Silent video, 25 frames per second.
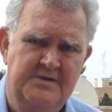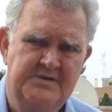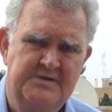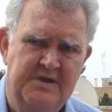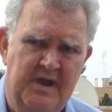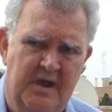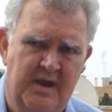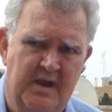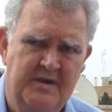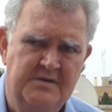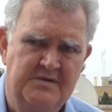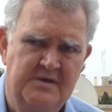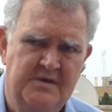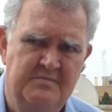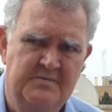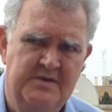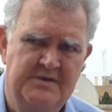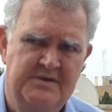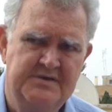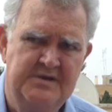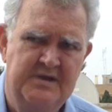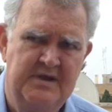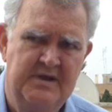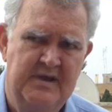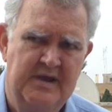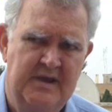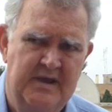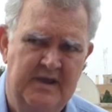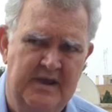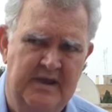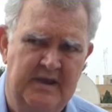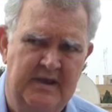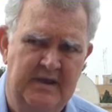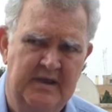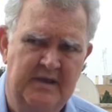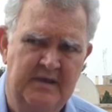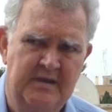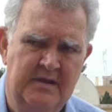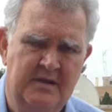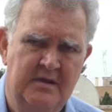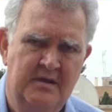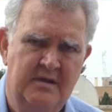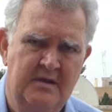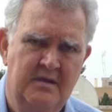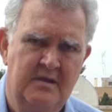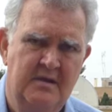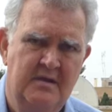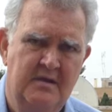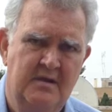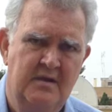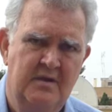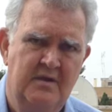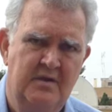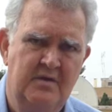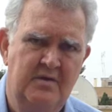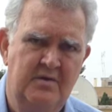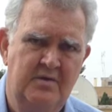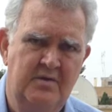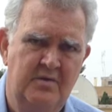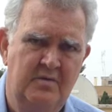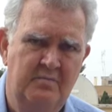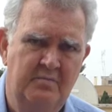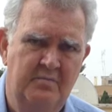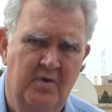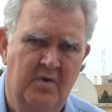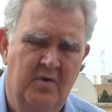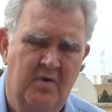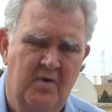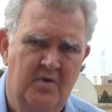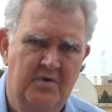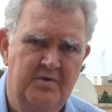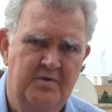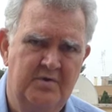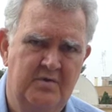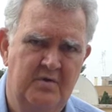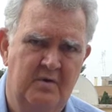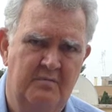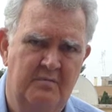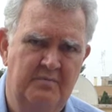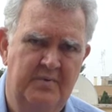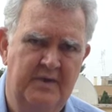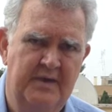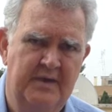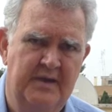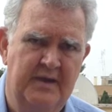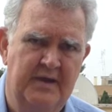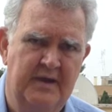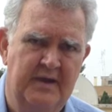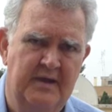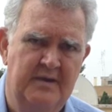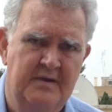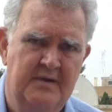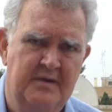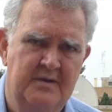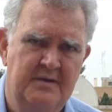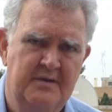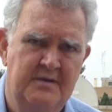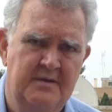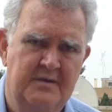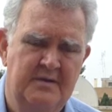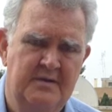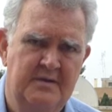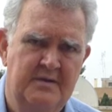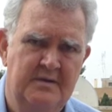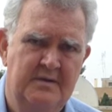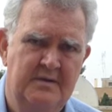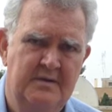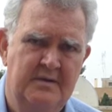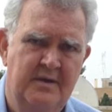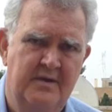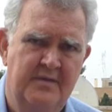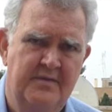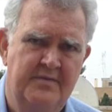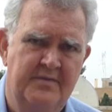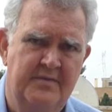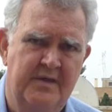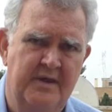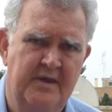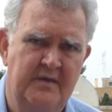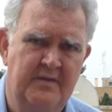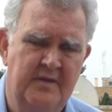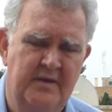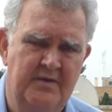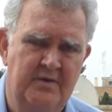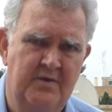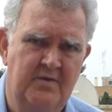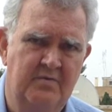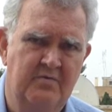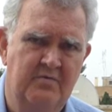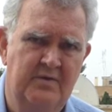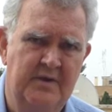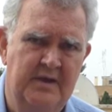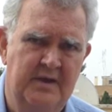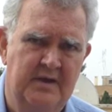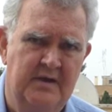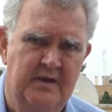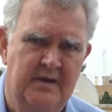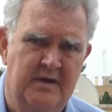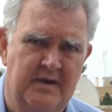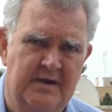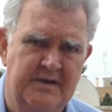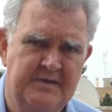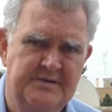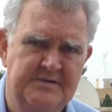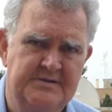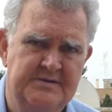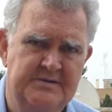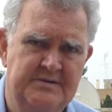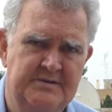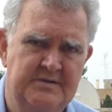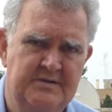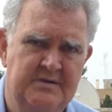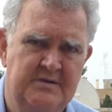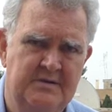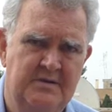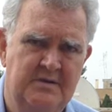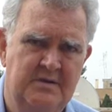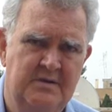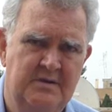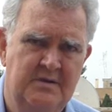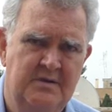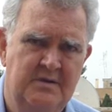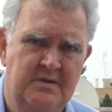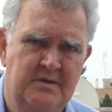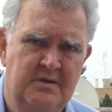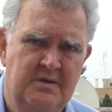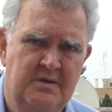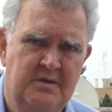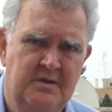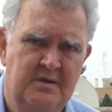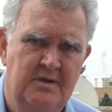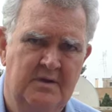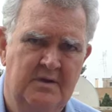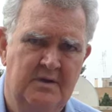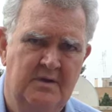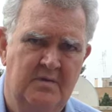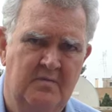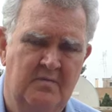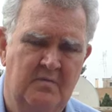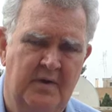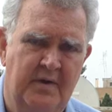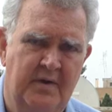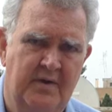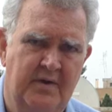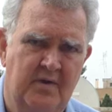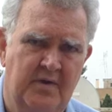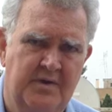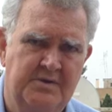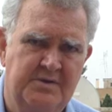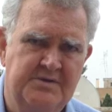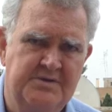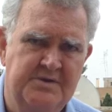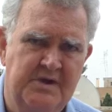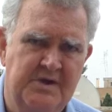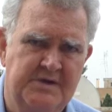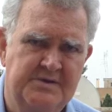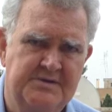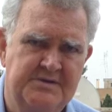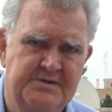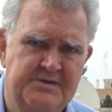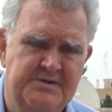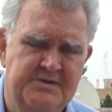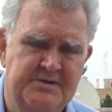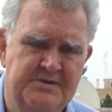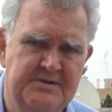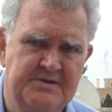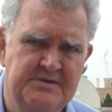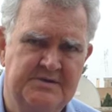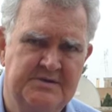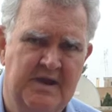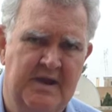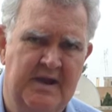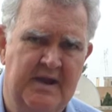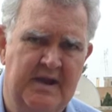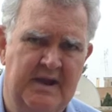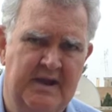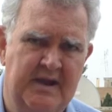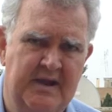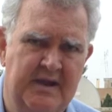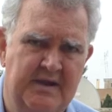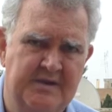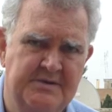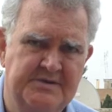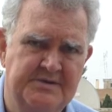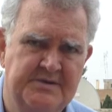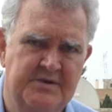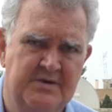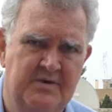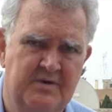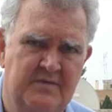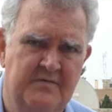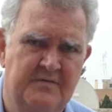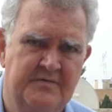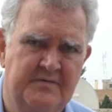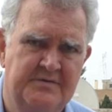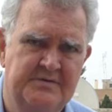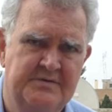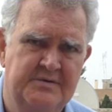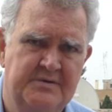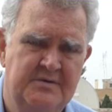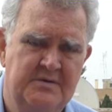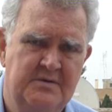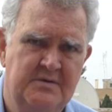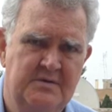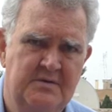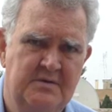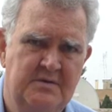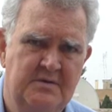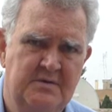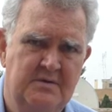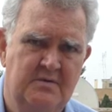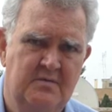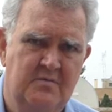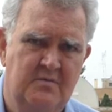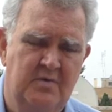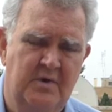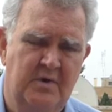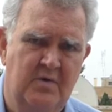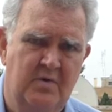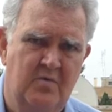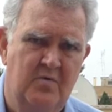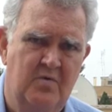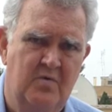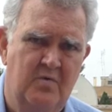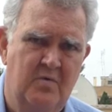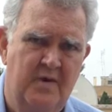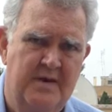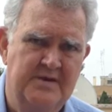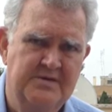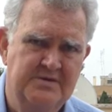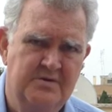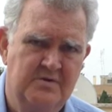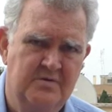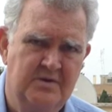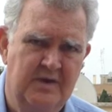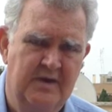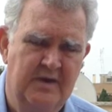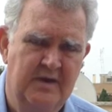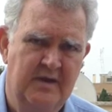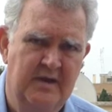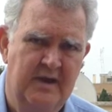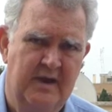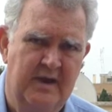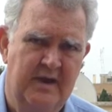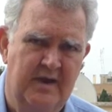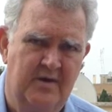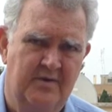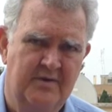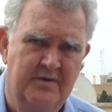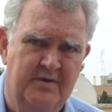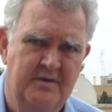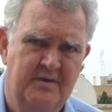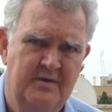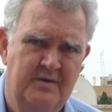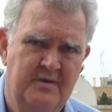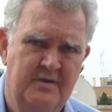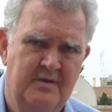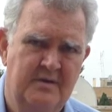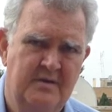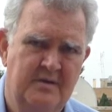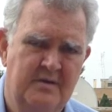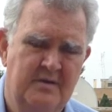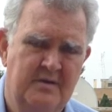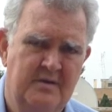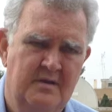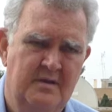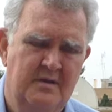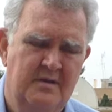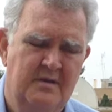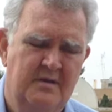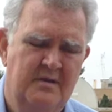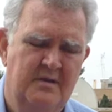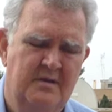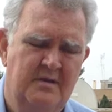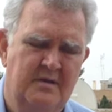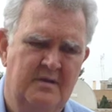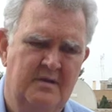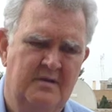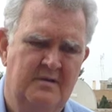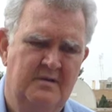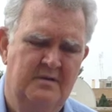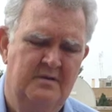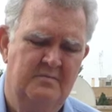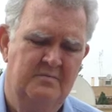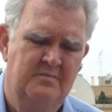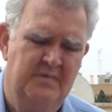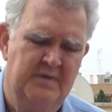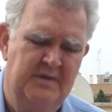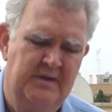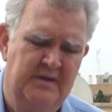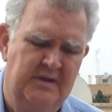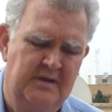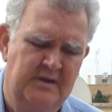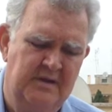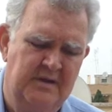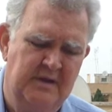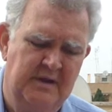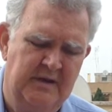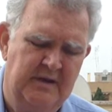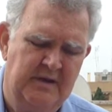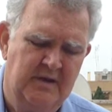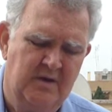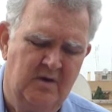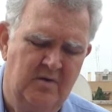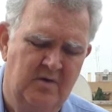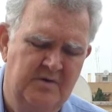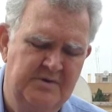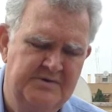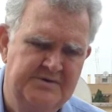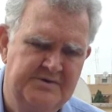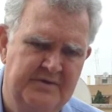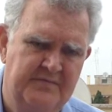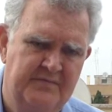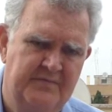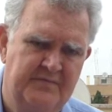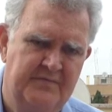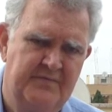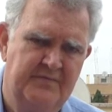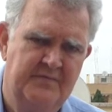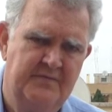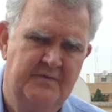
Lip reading: Challenge them to say, hey, you belong to a bigger thing than you realize. We're not just sustaining ourselves. We're always looking out to be inclusive,